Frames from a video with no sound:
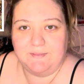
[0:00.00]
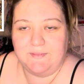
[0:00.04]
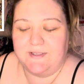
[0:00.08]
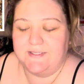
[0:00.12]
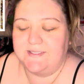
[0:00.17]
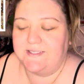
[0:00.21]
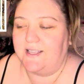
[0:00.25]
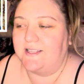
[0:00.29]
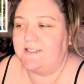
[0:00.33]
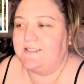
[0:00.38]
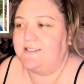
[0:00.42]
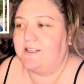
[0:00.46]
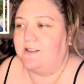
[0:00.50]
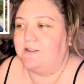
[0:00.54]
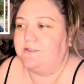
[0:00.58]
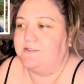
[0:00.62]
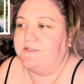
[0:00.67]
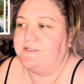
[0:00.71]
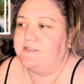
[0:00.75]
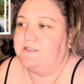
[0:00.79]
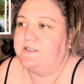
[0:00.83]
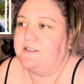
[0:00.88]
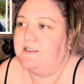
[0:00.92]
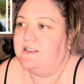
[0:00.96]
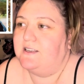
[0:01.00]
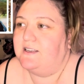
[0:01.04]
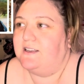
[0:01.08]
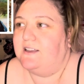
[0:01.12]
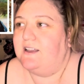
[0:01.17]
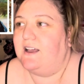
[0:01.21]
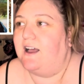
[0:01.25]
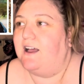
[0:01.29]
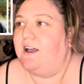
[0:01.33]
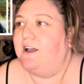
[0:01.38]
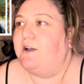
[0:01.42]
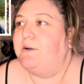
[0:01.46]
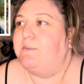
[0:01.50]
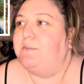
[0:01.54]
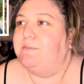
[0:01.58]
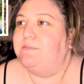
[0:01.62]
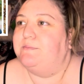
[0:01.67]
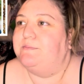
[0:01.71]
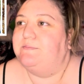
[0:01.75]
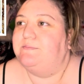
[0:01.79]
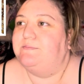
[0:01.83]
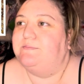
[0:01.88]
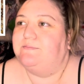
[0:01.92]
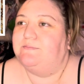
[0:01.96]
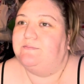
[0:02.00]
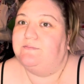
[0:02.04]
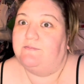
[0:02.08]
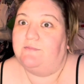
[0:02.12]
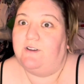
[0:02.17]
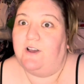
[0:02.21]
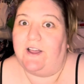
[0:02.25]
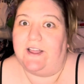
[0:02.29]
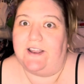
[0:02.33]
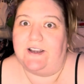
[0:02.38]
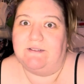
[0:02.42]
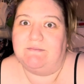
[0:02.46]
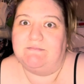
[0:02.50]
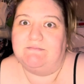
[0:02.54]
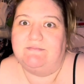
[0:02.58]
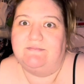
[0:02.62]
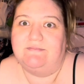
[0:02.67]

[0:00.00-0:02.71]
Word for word: because that sounds um, fun.